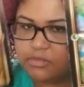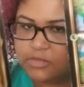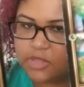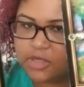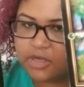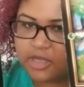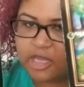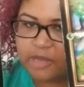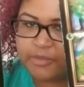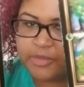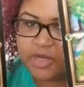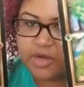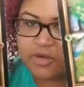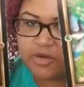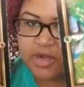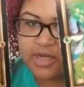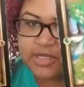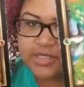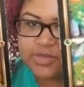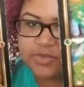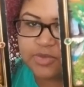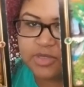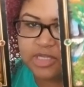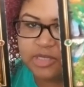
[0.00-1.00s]
they're coming
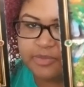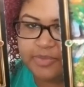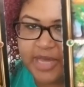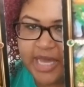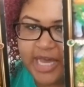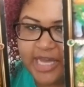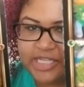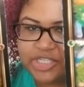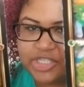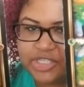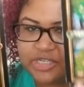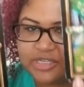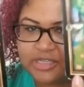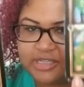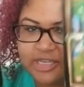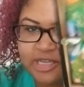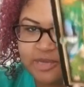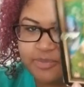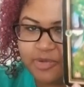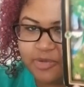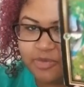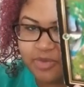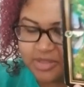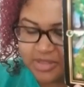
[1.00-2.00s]
across really
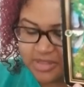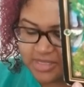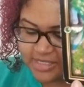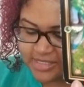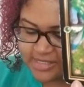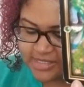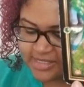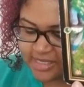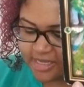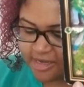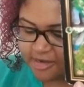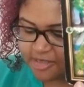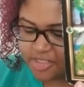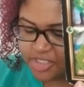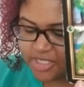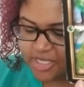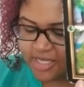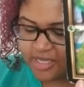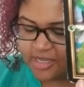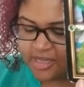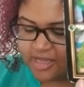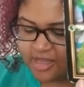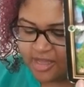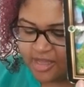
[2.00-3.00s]
passionately, but with this
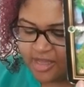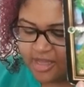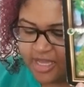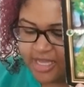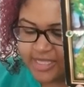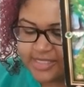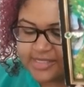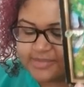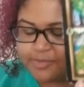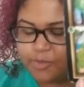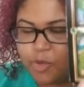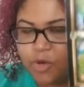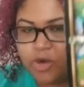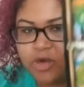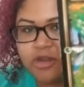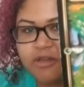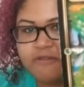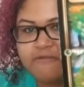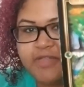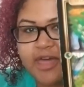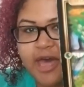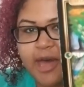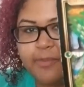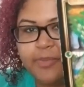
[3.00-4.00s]
energy, it's more
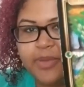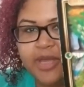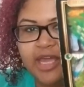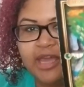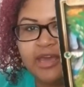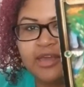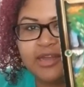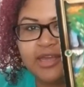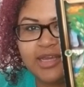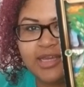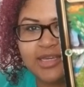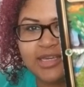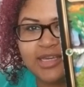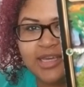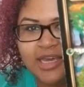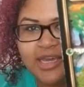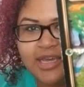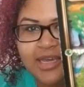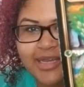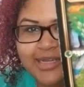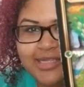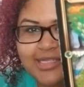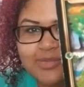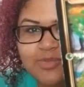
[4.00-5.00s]
of that panic.
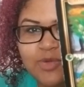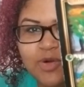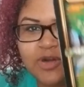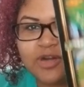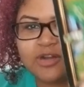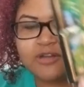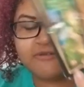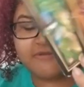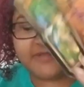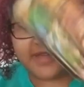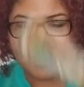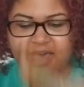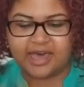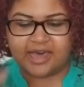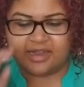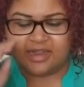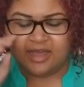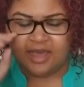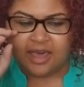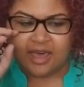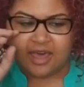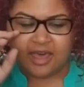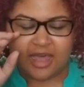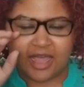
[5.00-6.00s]
It's more of
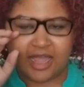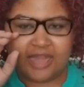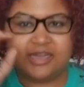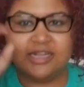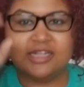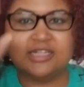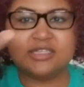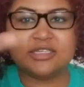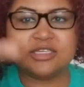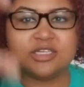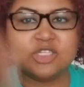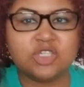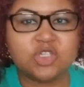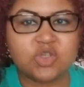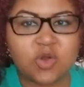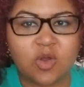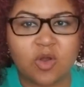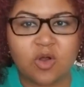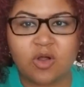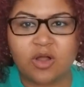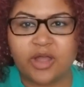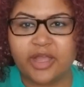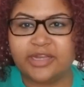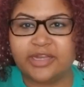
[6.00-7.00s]
that, I need to
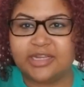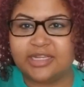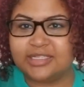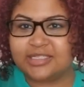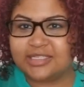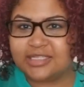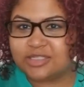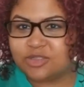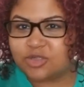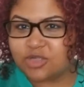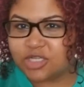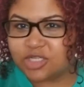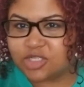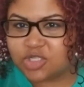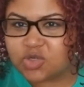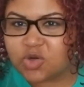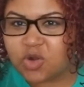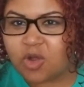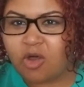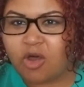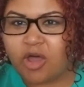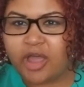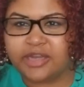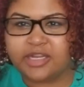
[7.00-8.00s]
control, I need to
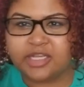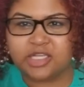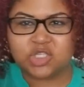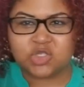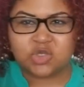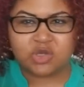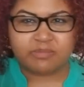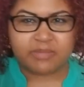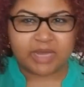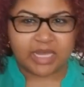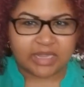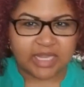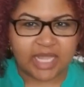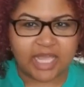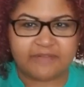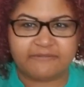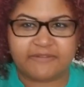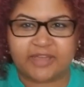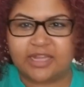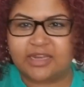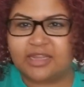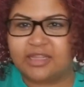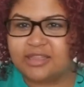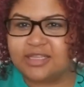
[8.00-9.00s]
control, I need you in my life,
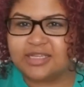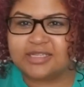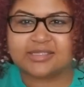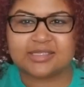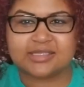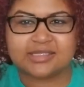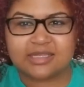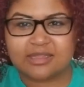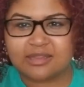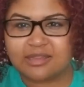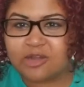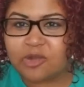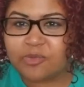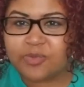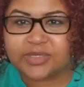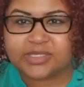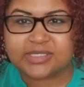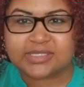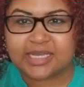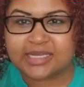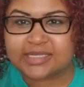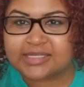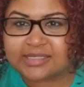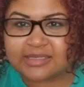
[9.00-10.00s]
I need this. It's a little
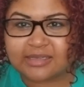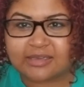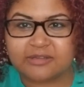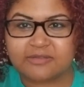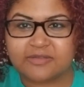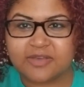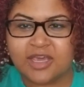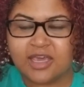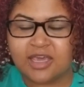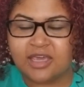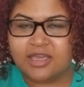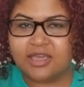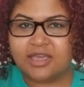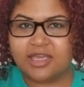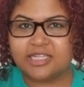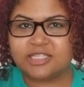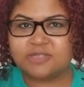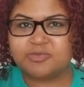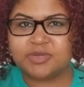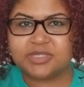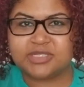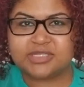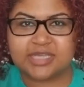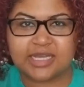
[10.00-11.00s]
possessive.
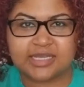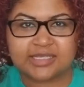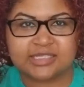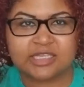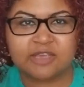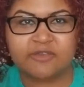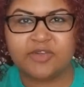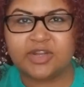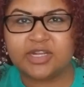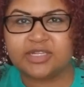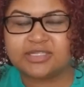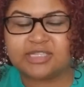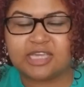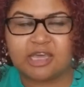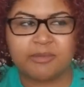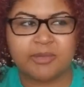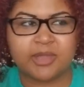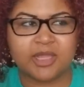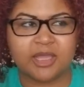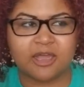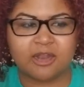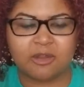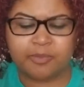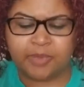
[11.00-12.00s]
It's possessive and it's
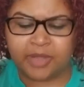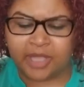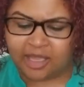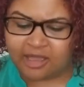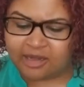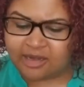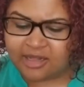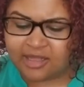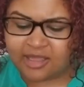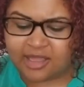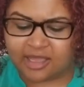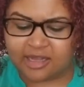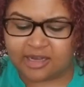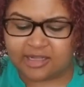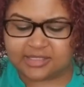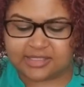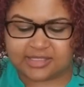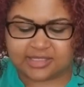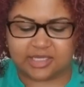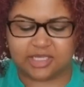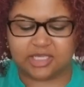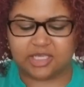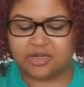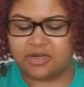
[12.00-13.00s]
coming out of panic and
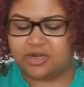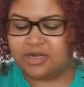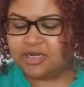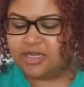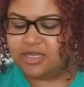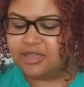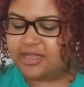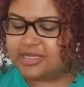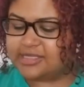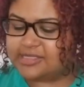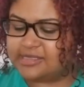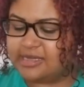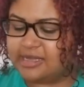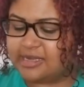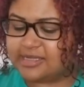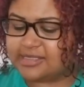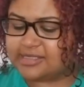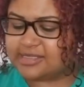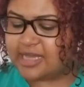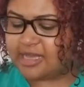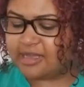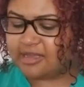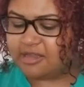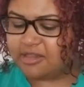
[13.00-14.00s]
insecurity. That's not
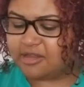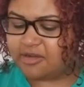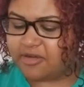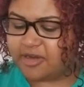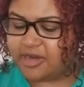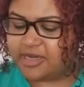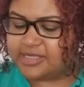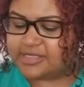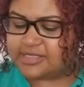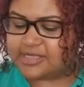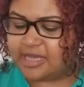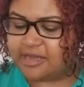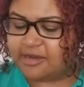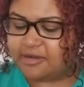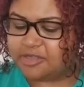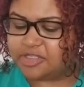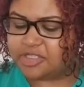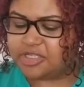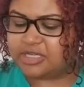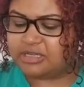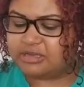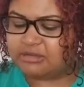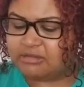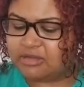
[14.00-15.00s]
exactly the greatest
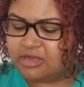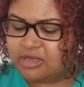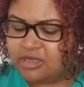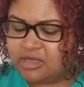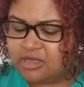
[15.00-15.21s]
energy